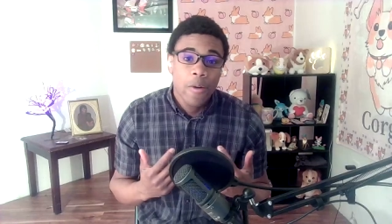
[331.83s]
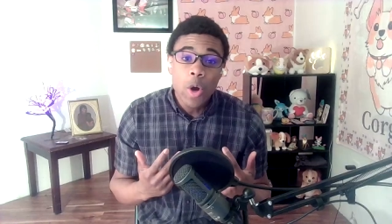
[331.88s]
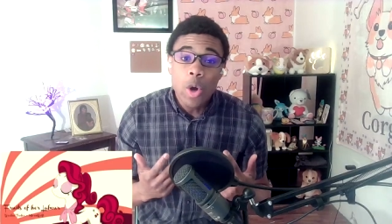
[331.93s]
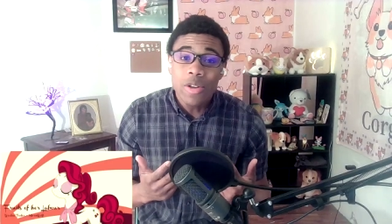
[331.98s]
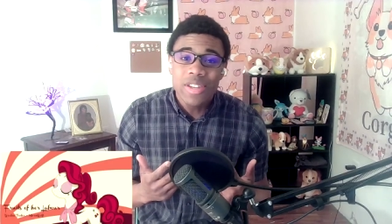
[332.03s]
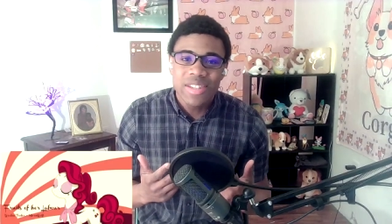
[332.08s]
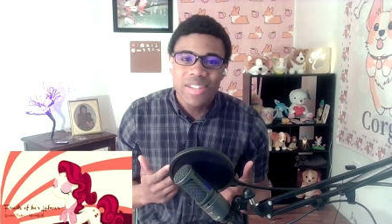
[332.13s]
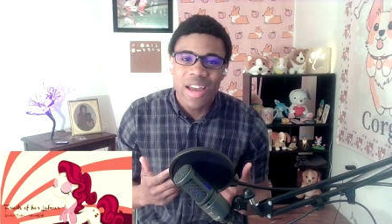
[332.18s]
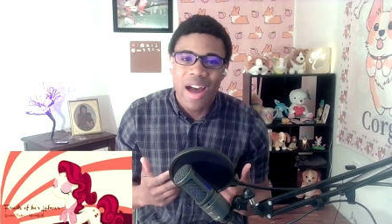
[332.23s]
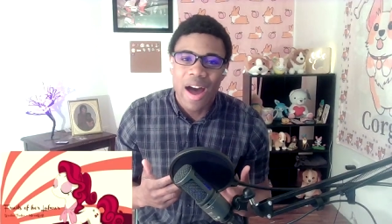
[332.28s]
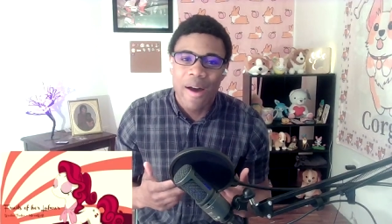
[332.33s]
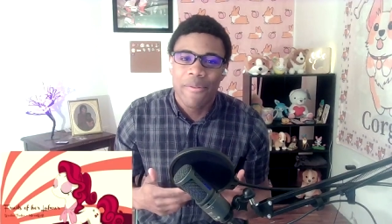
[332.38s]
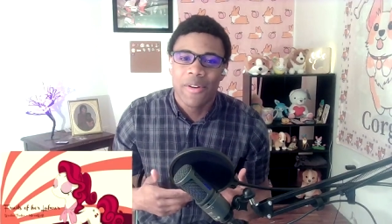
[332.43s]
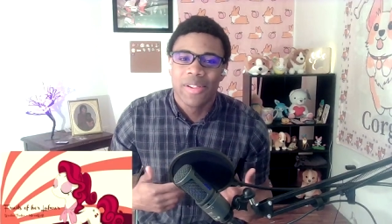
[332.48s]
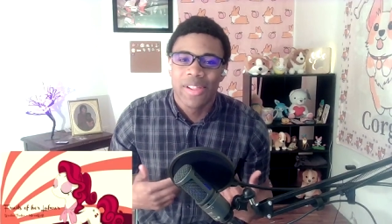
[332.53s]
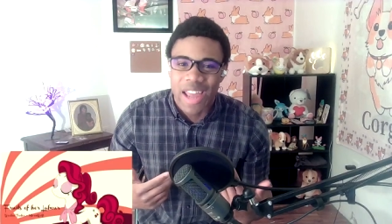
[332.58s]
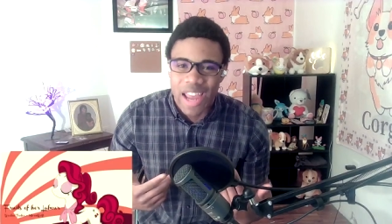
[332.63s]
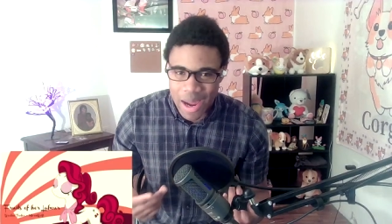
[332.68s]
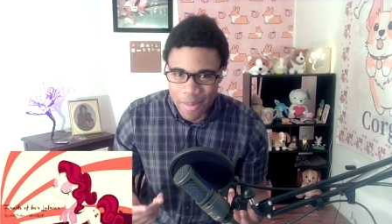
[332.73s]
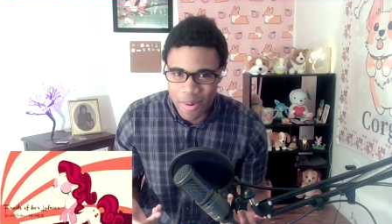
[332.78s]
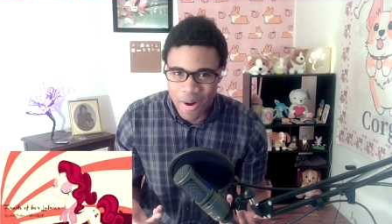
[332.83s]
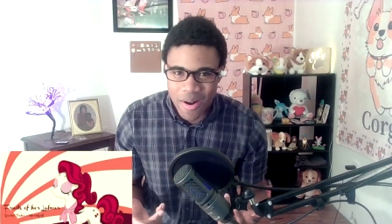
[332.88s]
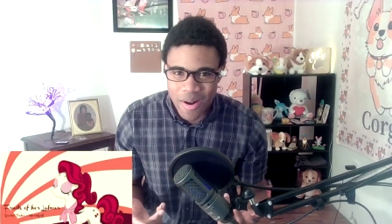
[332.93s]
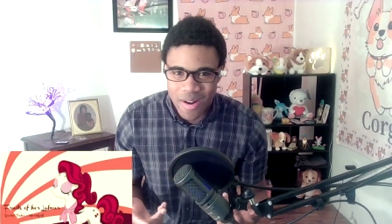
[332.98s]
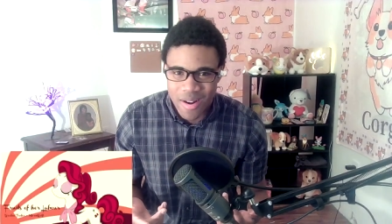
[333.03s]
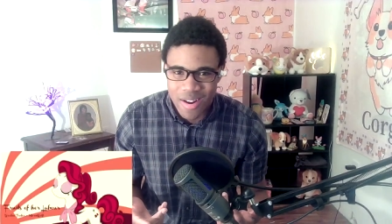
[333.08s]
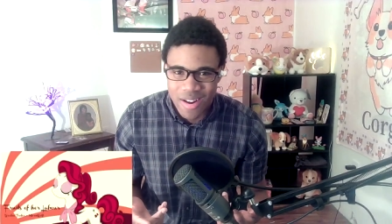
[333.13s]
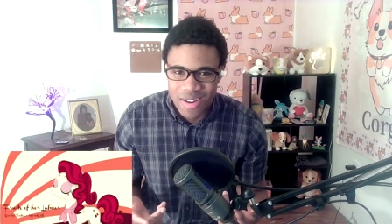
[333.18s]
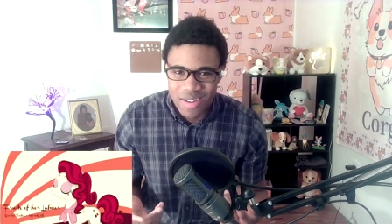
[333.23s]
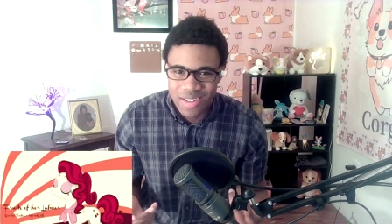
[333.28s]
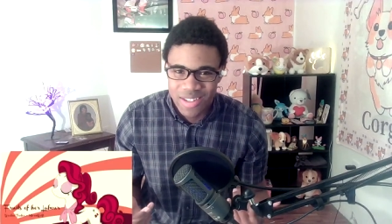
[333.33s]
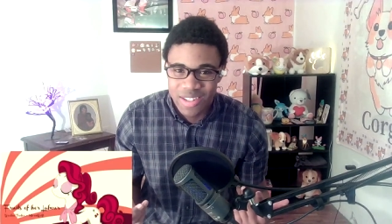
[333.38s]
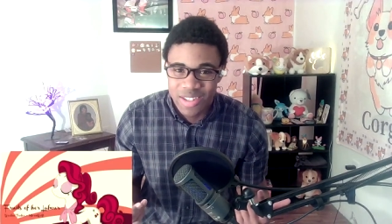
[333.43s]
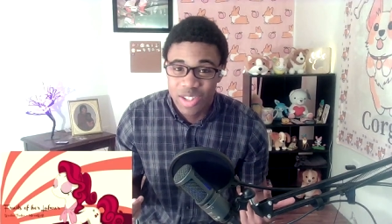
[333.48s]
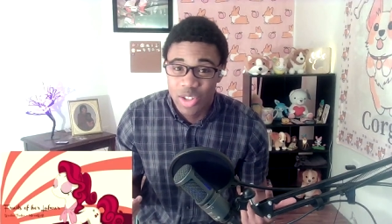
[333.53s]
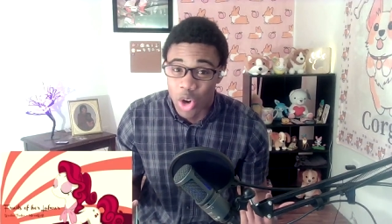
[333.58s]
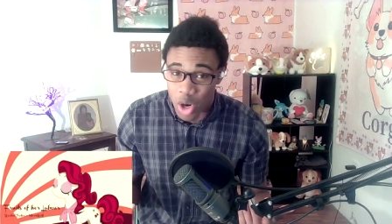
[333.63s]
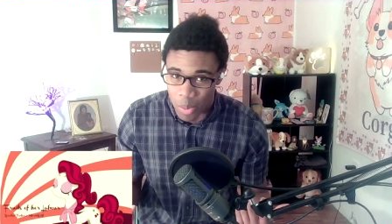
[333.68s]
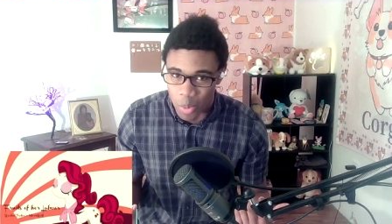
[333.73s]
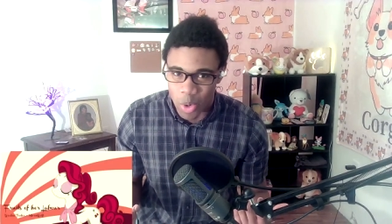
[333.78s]
Fruits of Her Labor,
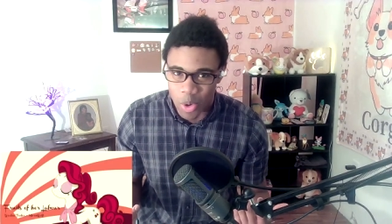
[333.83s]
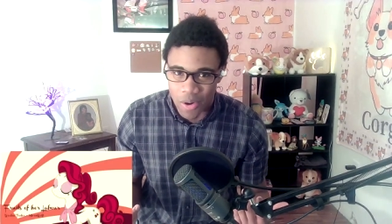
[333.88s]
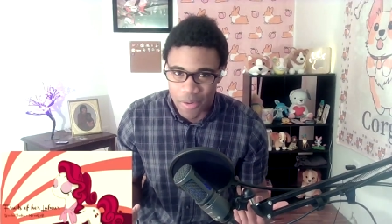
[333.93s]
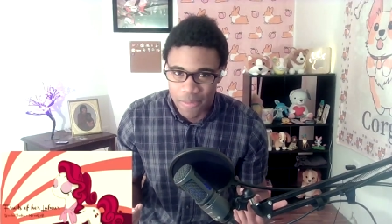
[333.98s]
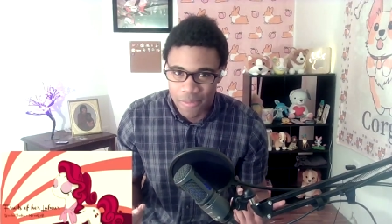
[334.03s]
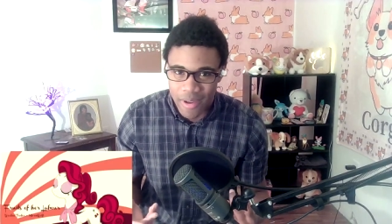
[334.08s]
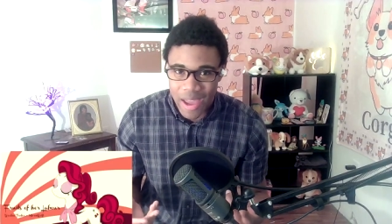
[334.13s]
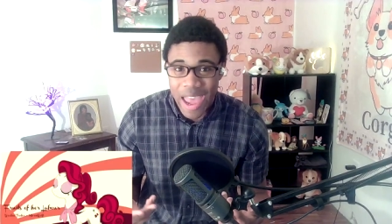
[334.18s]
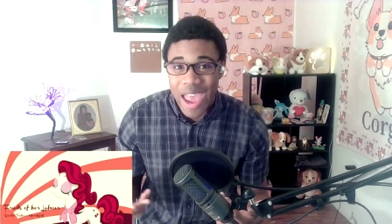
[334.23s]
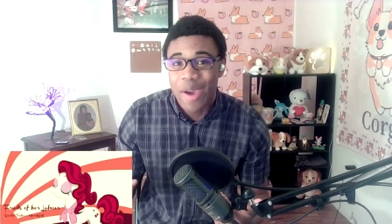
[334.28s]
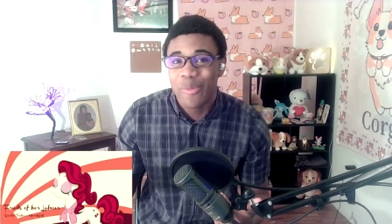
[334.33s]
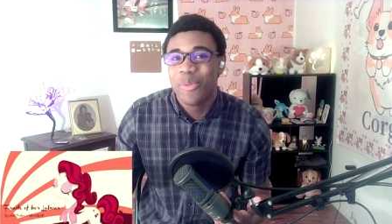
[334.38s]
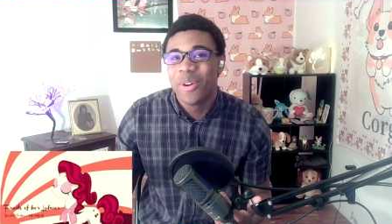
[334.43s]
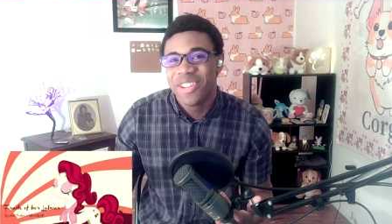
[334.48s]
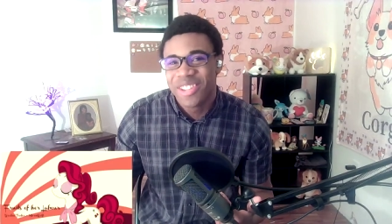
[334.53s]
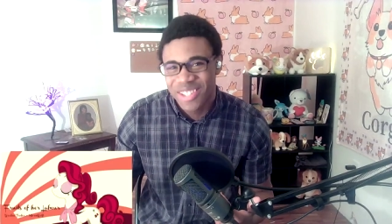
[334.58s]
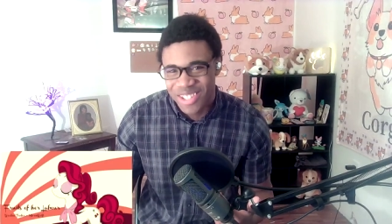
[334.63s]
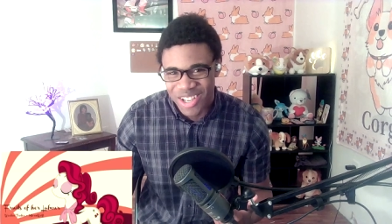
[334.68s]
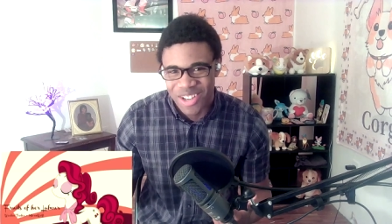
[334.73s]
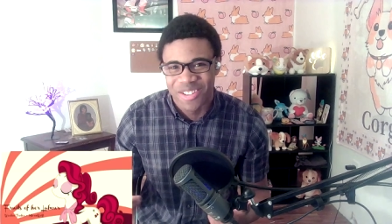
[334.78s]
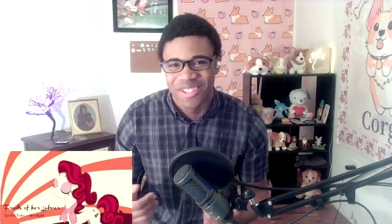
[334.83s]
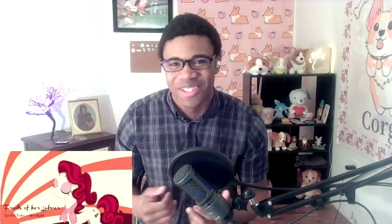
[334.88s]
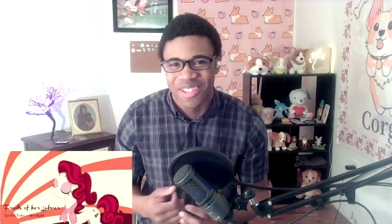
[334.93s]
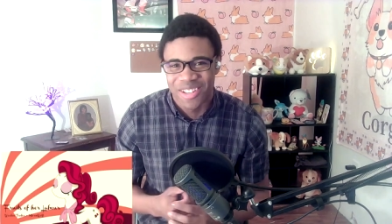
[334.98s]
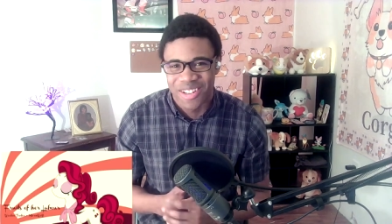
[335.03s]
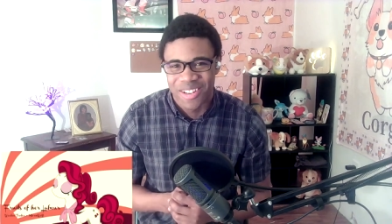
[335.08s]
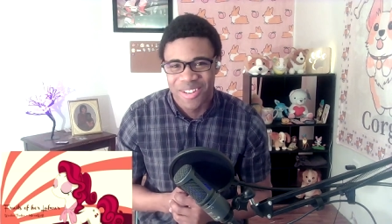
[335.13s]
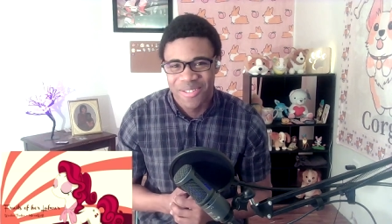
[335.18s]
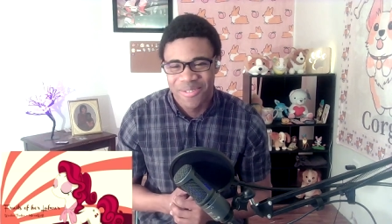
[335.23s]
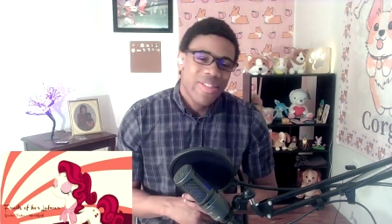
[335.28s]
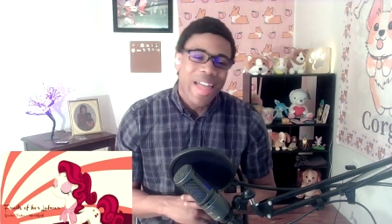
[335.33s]
Stormwolf, and Wooden Toaster.